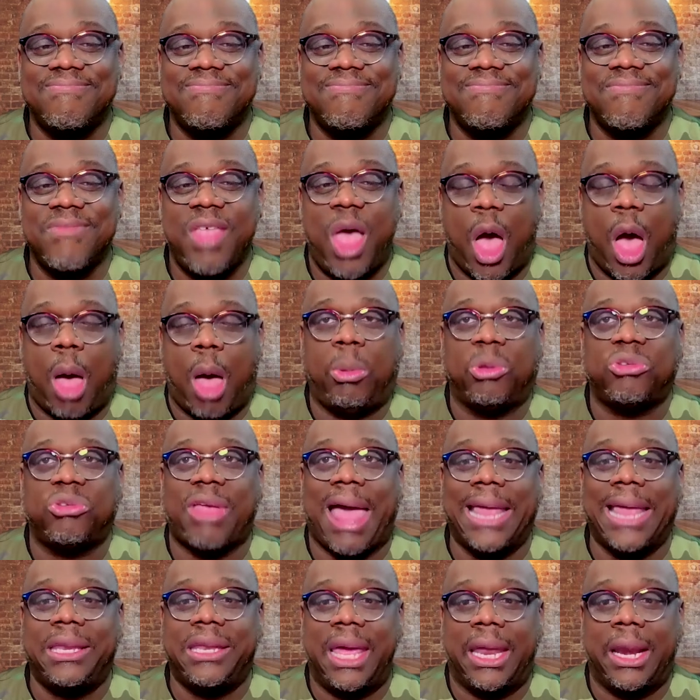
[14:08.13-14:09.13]
Almost
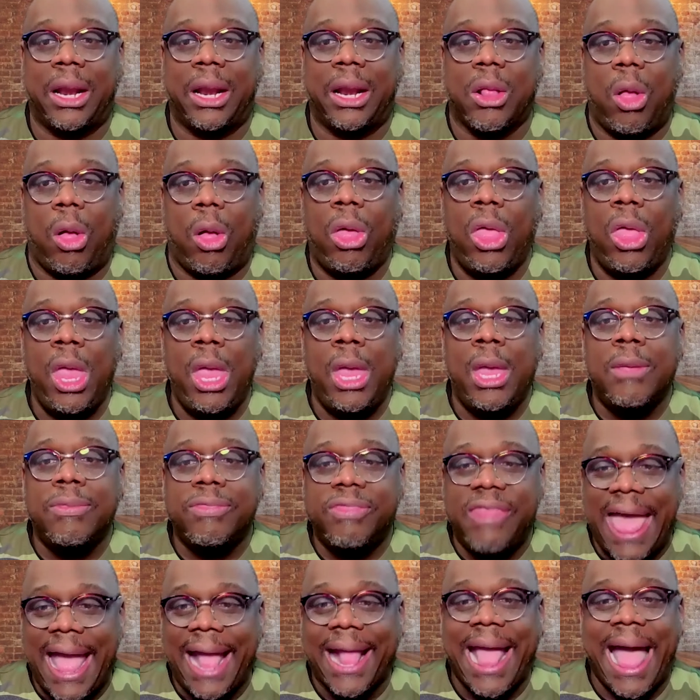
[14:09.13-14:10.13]
identical.
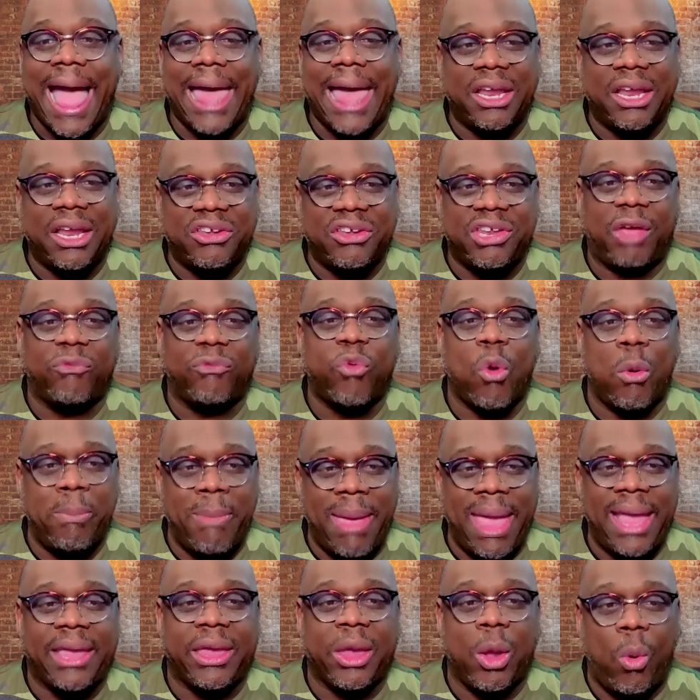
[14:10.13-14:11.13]
That kind of stuff will
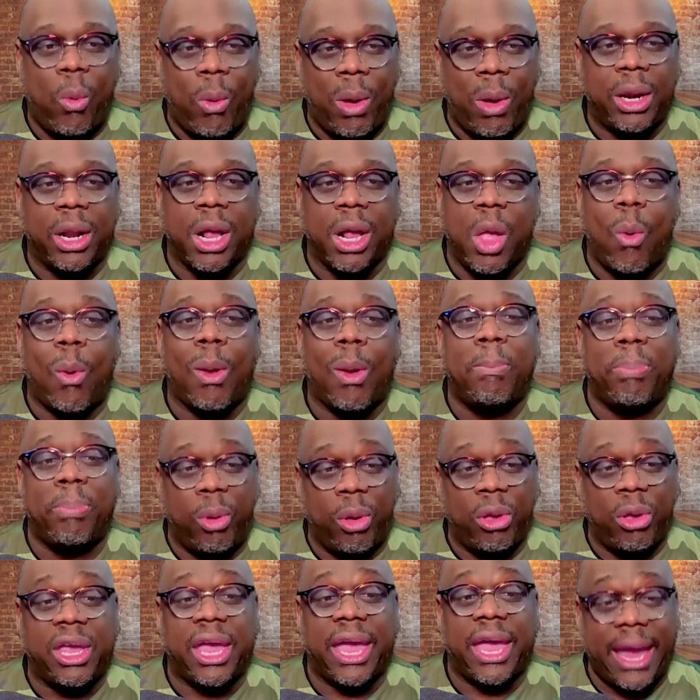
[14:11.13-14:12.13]
make you want to go and pull
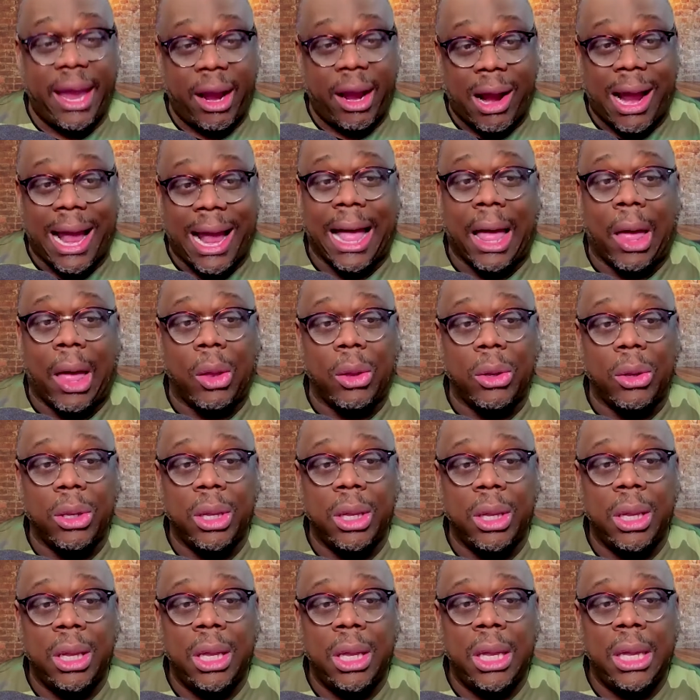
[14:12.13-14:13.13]
your hair out.
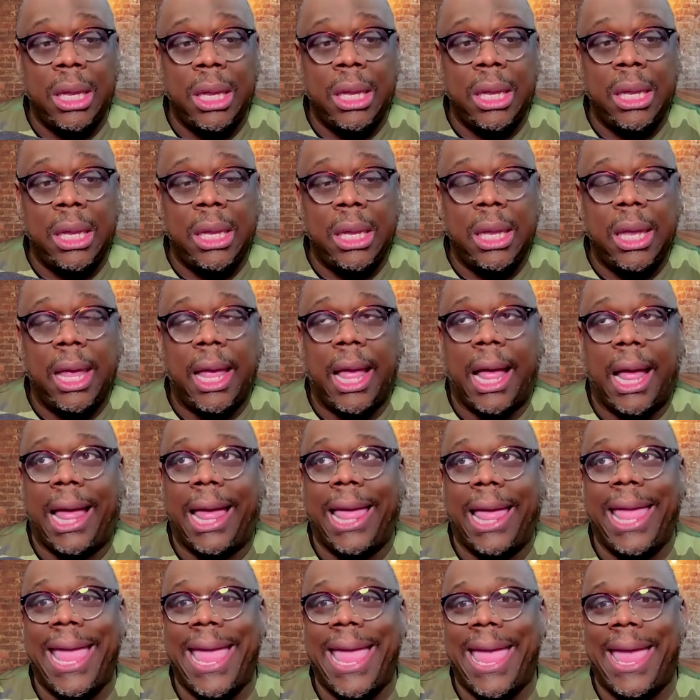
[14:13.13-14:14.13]

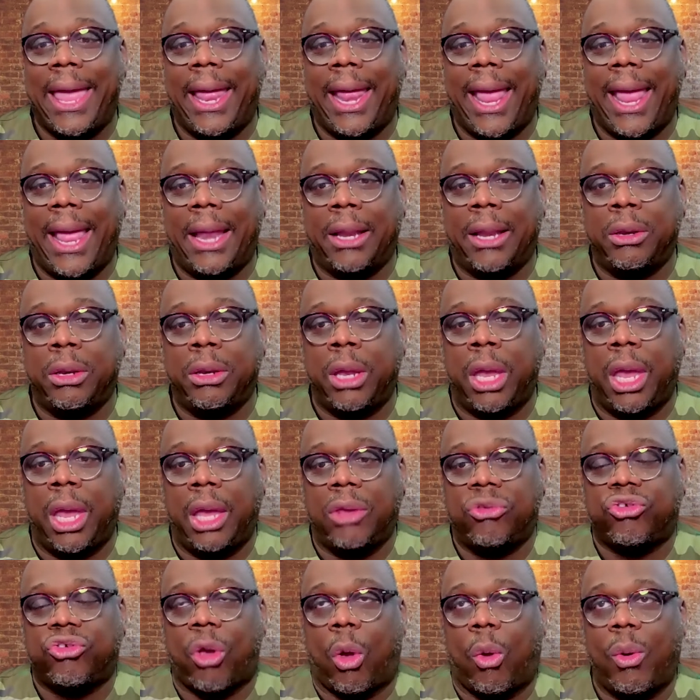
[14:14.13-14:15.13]
And
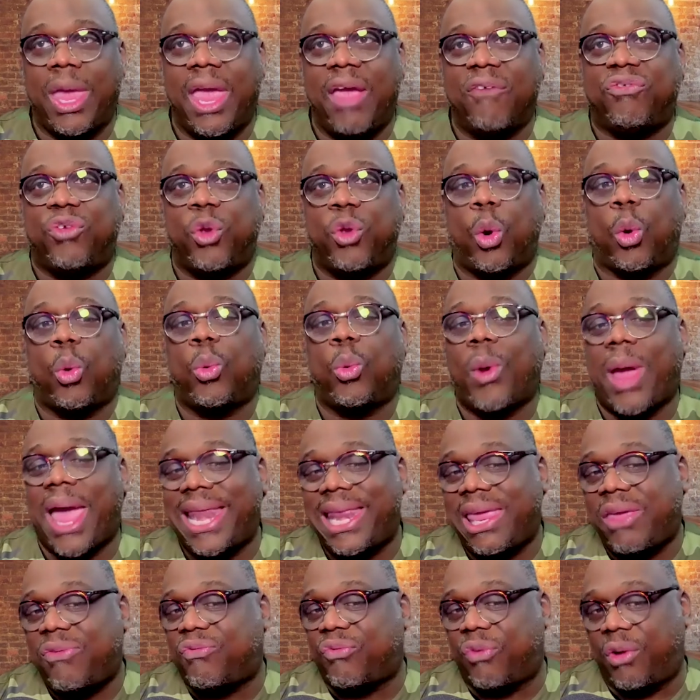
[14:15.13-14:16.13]
so if you're
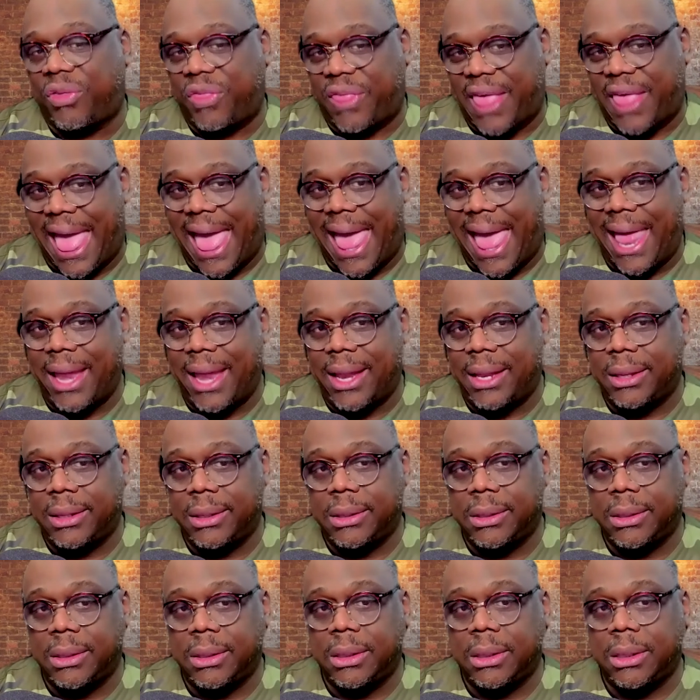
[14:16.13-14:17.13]
ready for that,
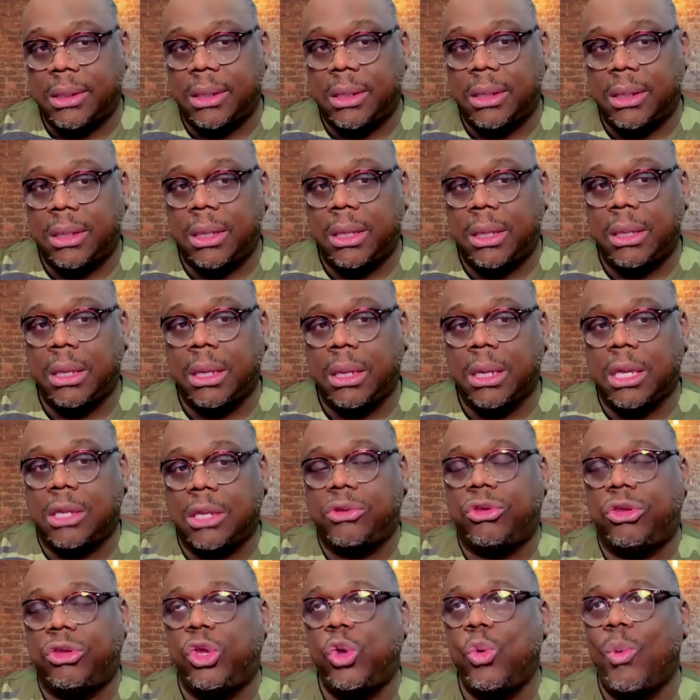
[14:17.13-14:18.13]

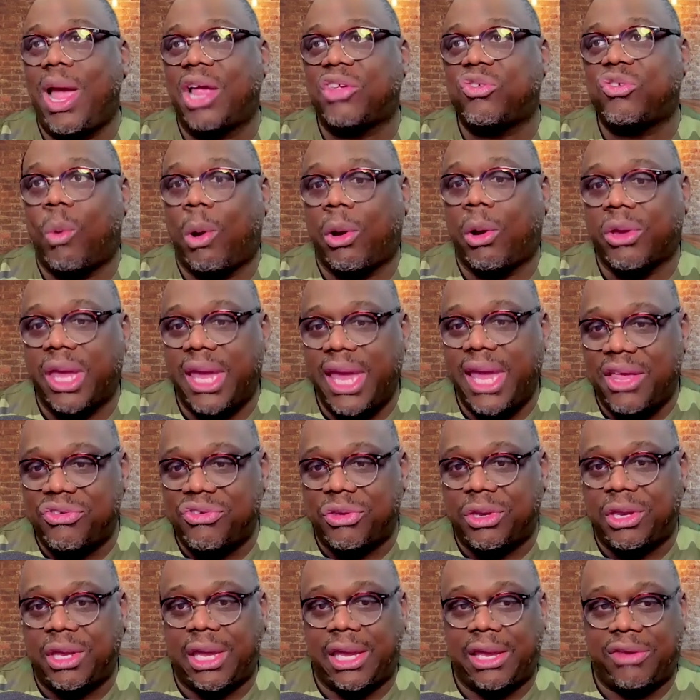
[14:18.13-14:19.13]
because UX work
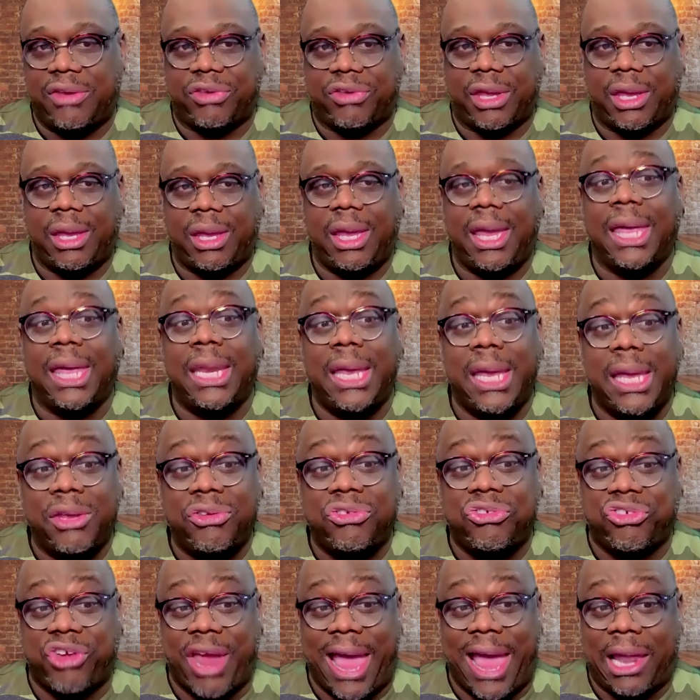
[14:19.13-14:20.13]
isn't easy, it is
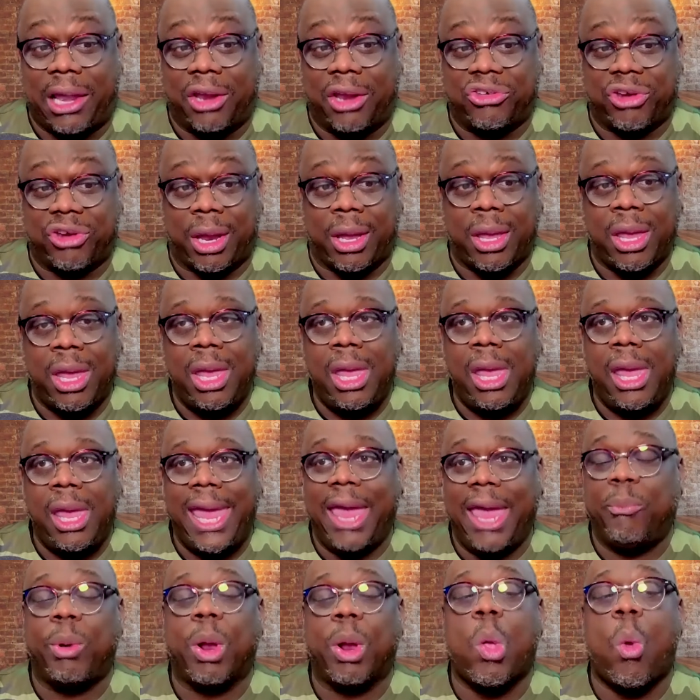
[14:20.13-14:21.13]
challenging.
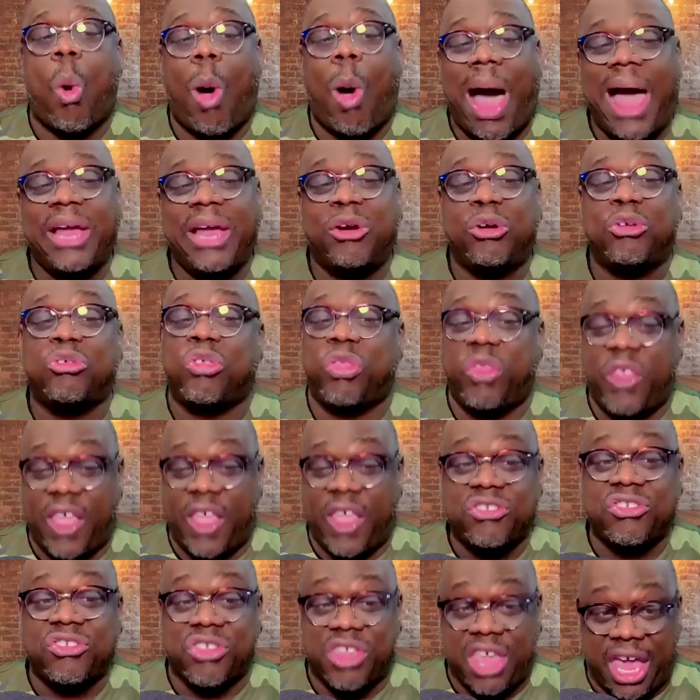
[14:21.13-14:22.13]
It requires thick
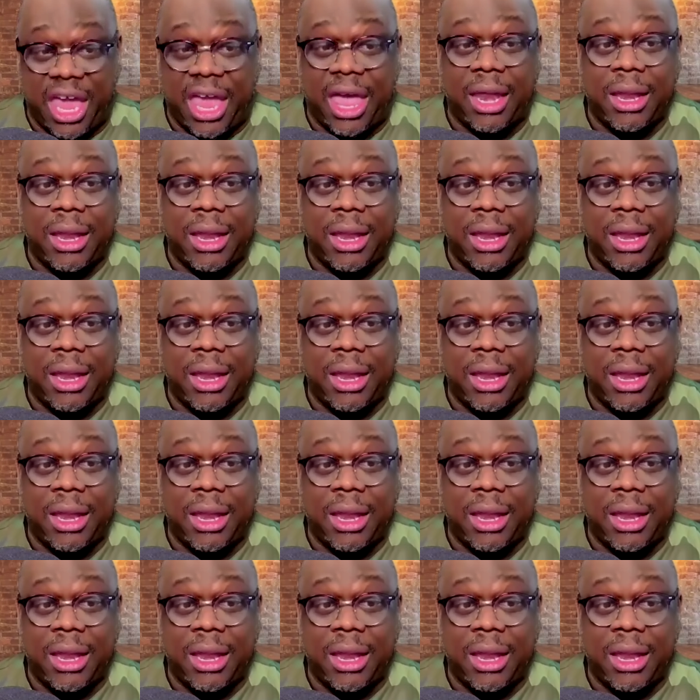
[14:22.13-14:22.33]
skin.